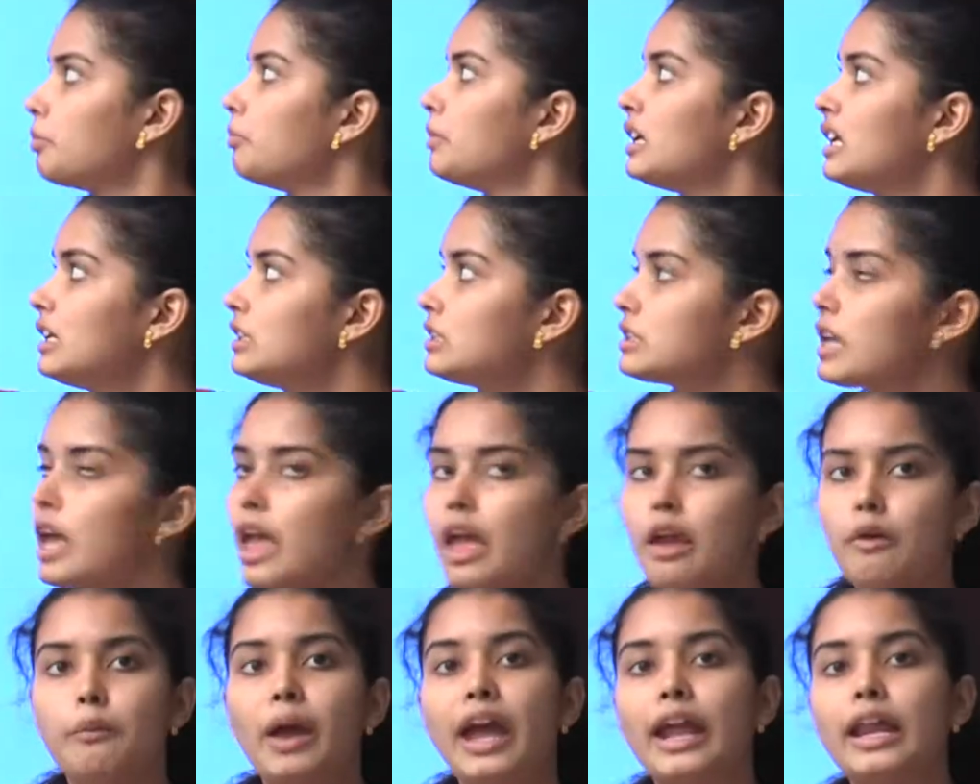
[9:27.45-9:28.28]
Means
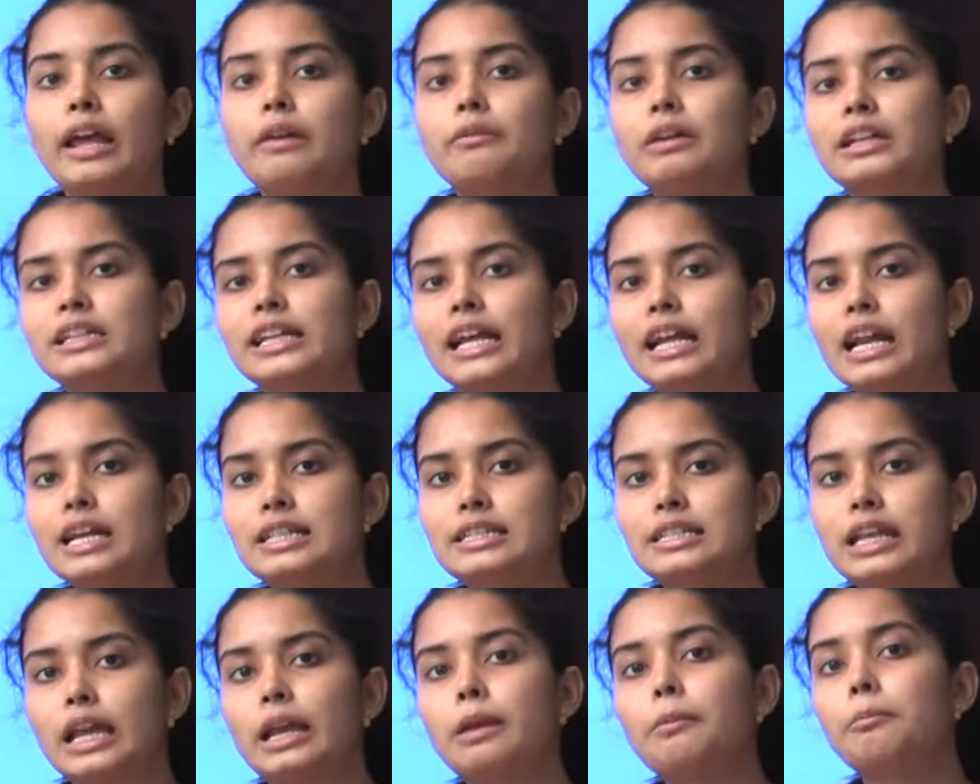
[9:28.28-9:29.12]
wherever there are
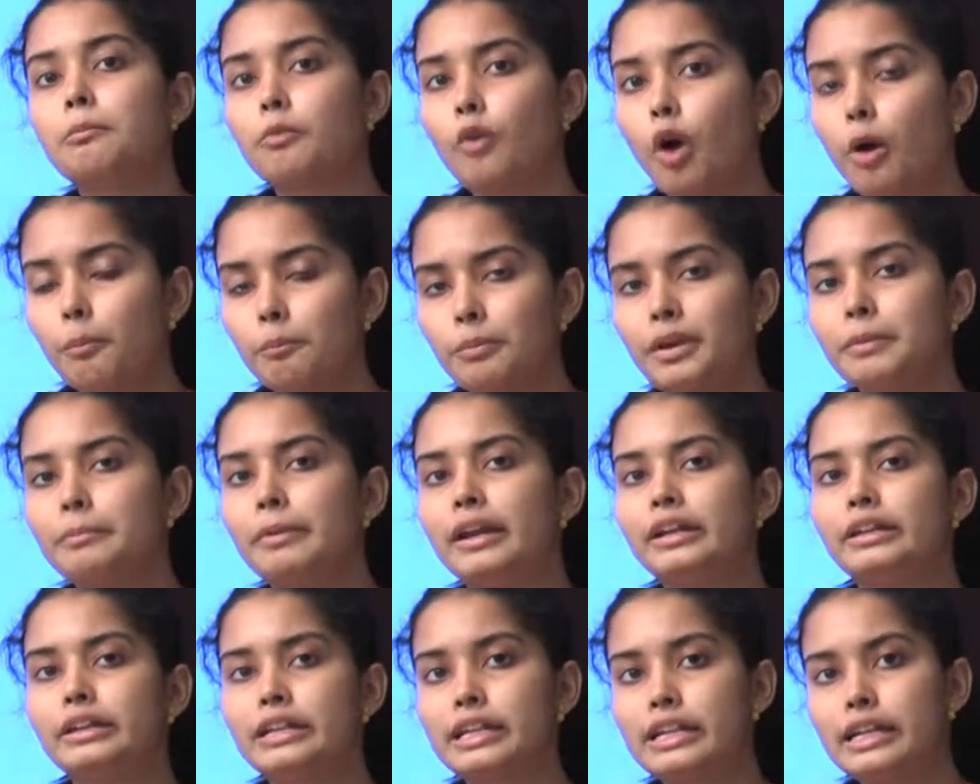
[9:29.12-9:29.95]
same
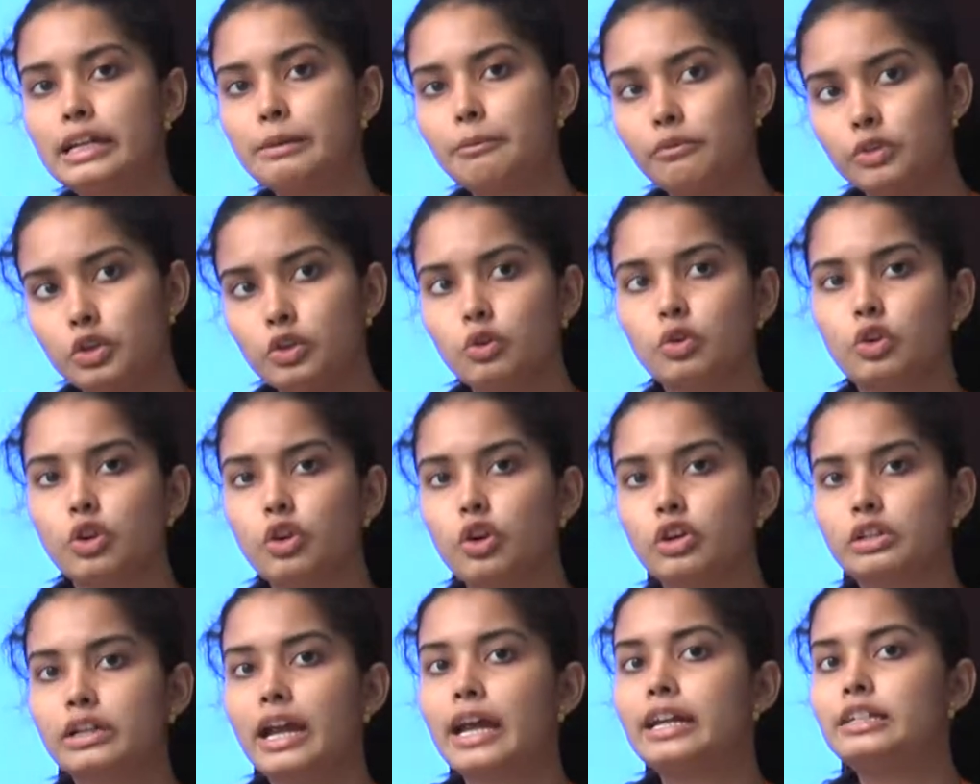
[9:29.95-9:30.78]
complementary
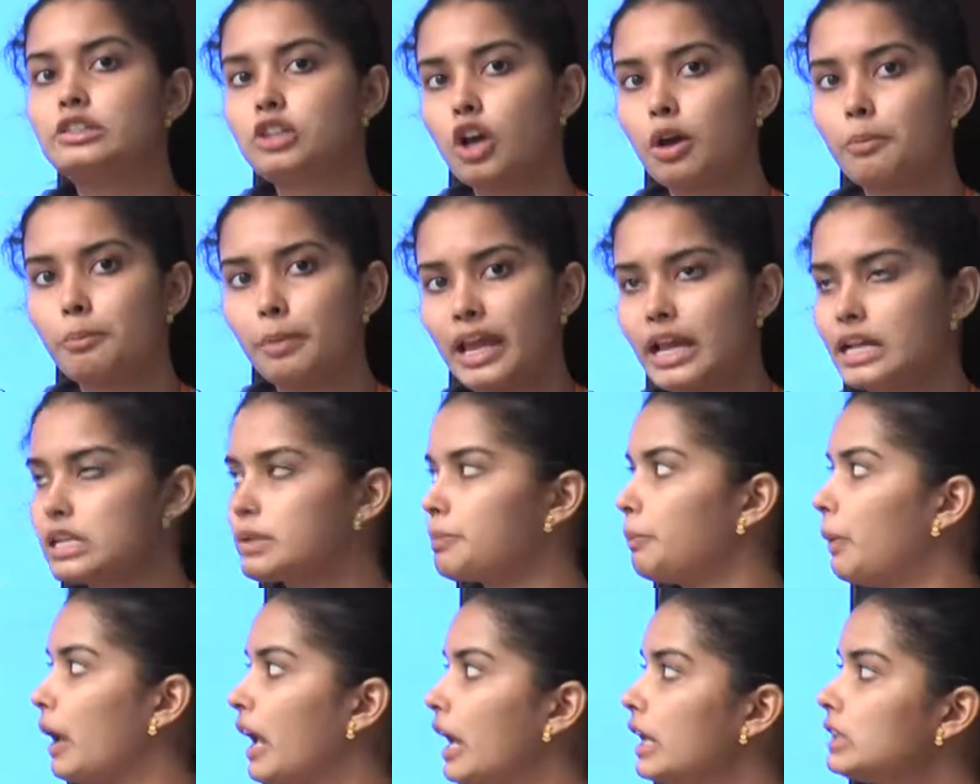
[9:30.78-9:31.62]
nucleotides or base
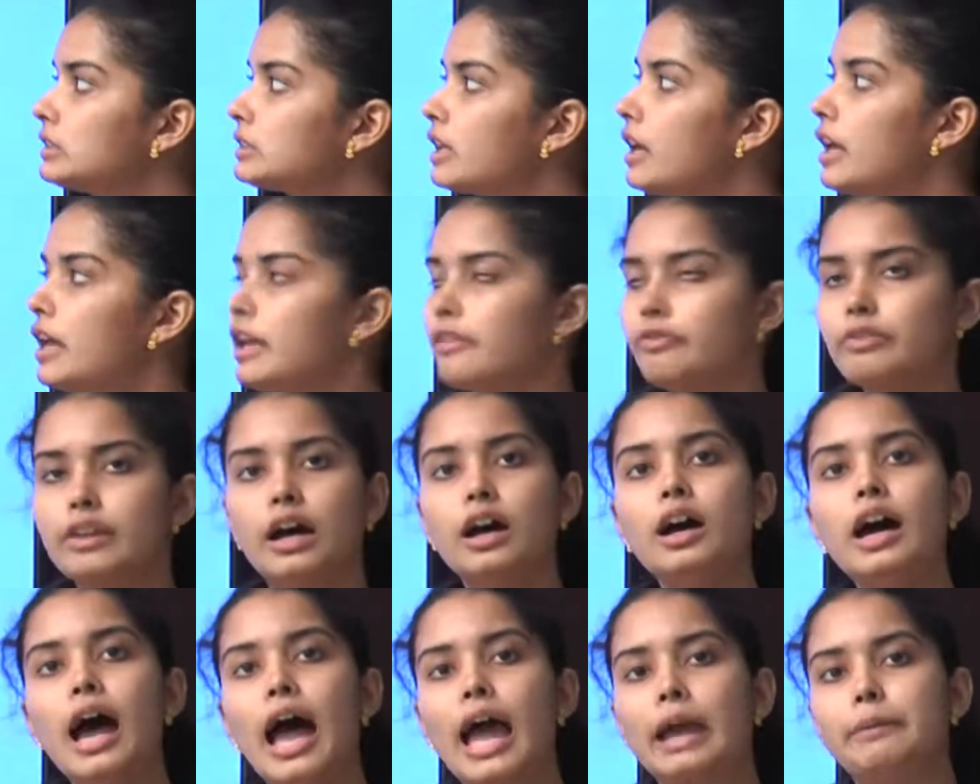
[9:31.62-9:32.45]
pairs, the
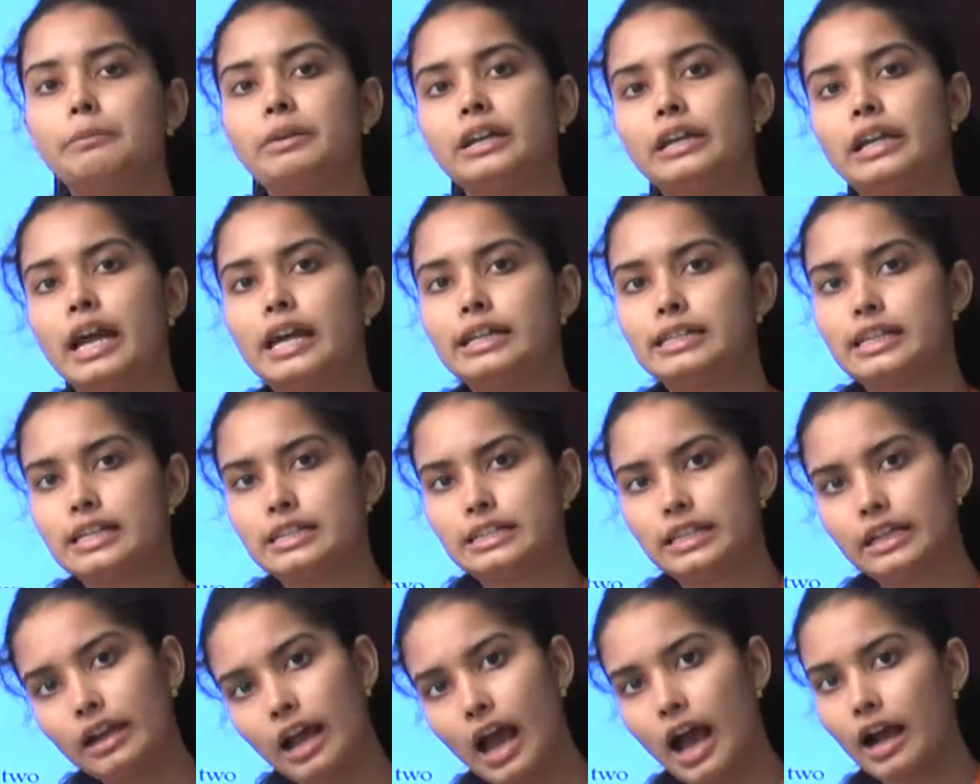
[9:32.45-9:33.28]

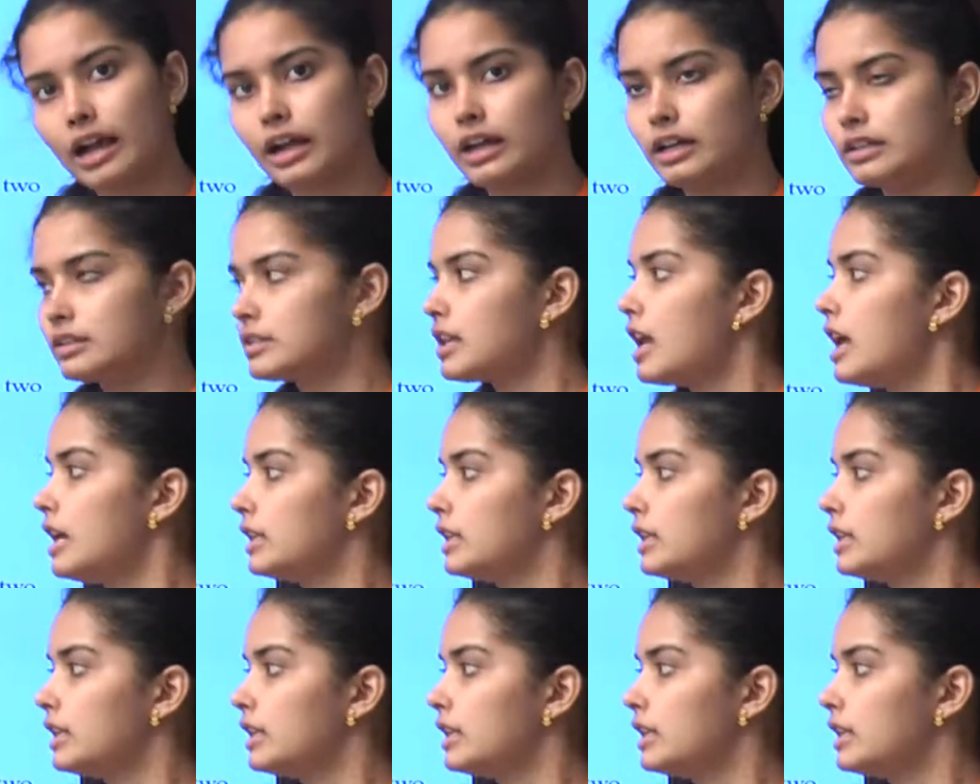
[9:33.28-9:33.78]
hybridization occurs.